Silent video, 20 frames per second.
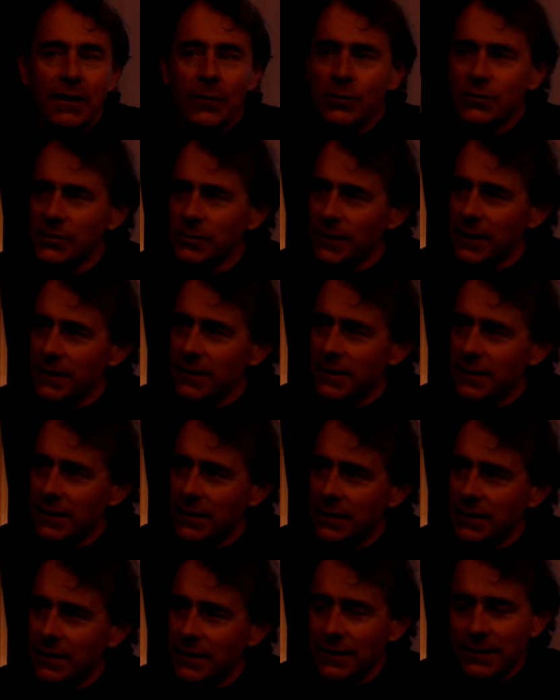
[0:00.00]
Which I'm like,
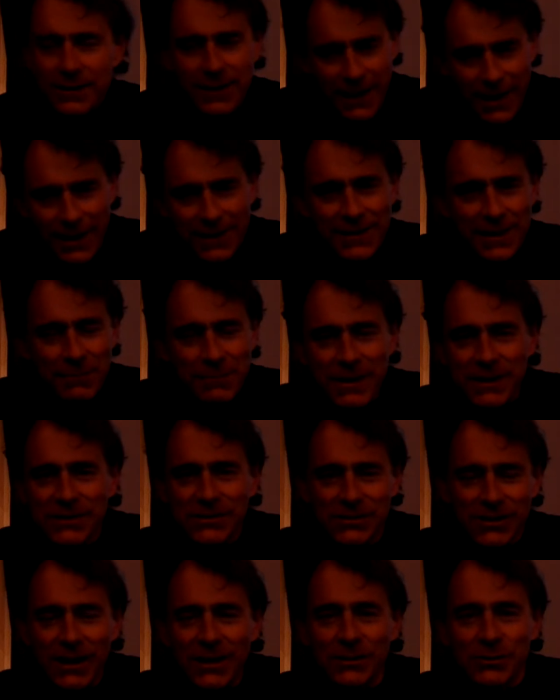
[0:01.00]
Yeah, that makes
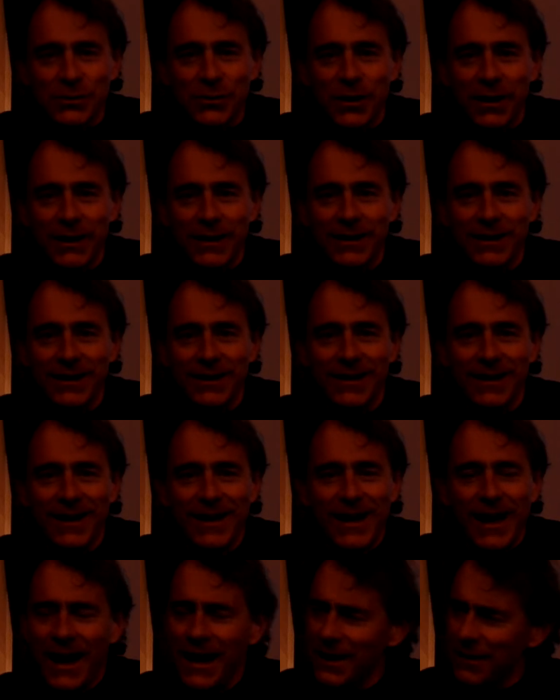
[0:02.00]
sense, right?
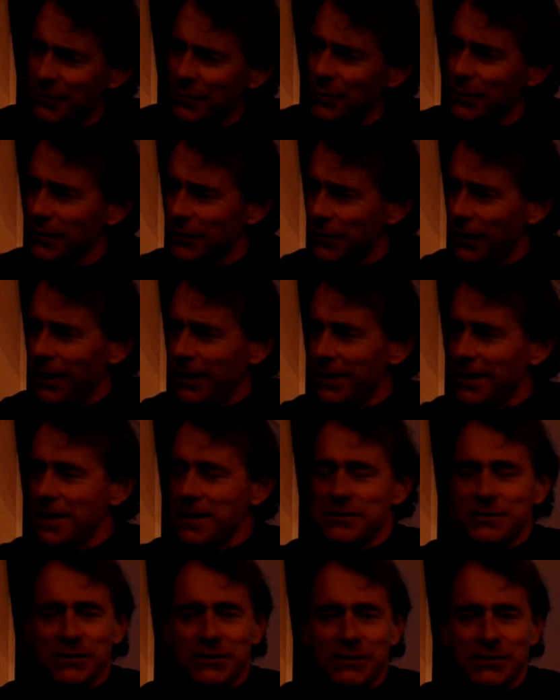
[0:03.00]
I never would have thought of it
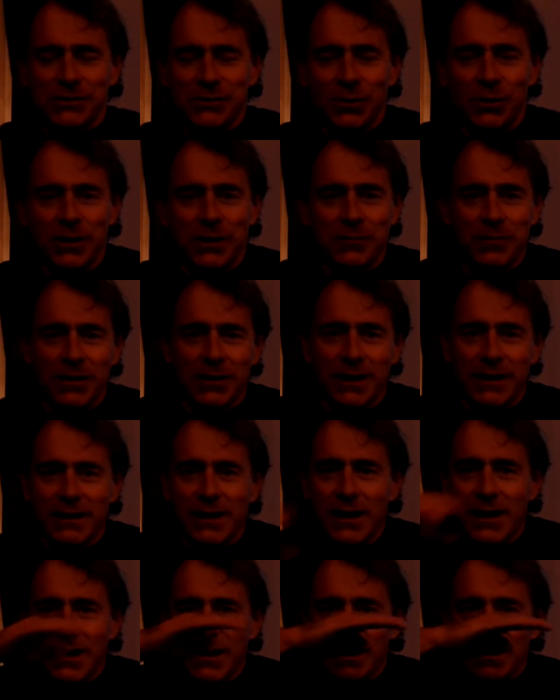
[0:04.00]
as an historian, but like
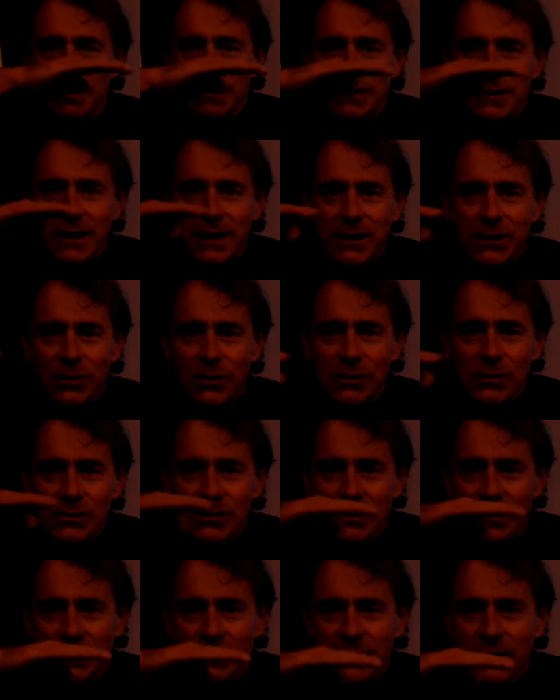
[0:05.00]

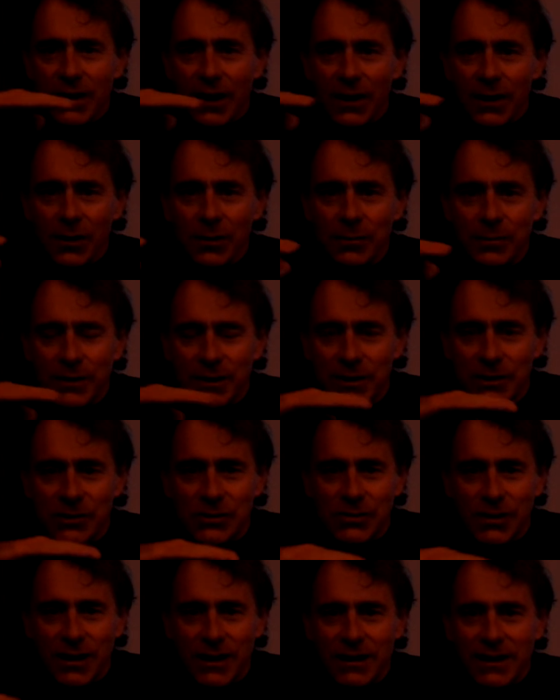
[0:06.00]
layers of
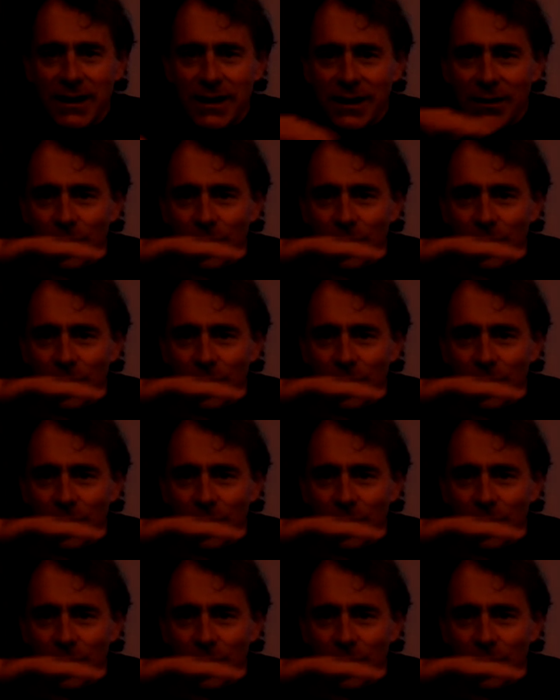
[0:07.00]
garbage, right?